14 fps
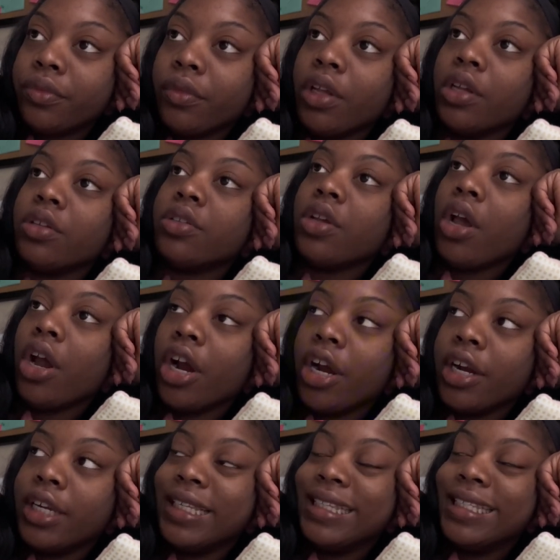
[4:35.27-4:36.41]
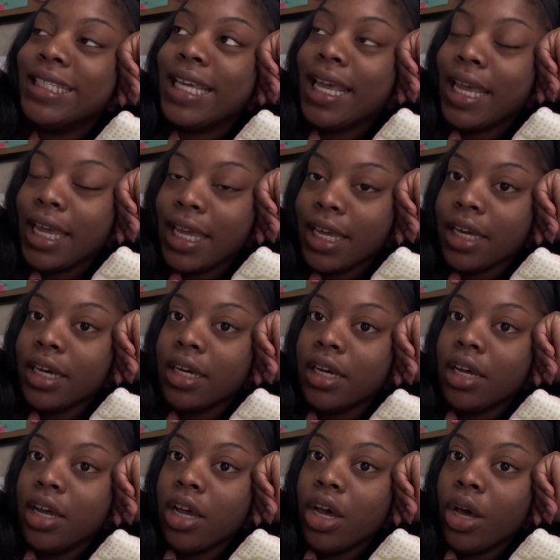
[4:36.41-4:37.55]
is hurting,
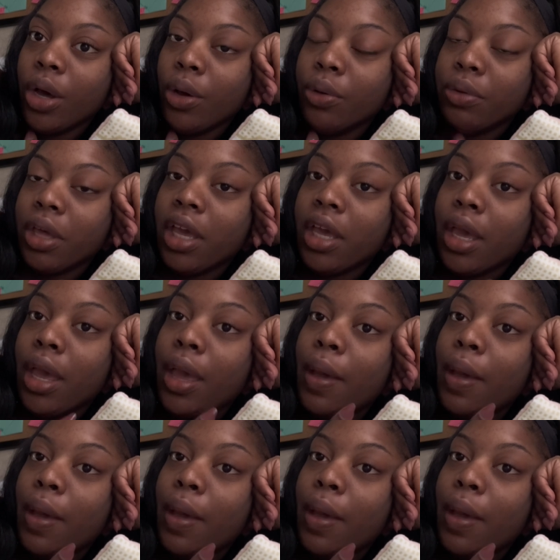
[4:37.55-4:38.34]
okay?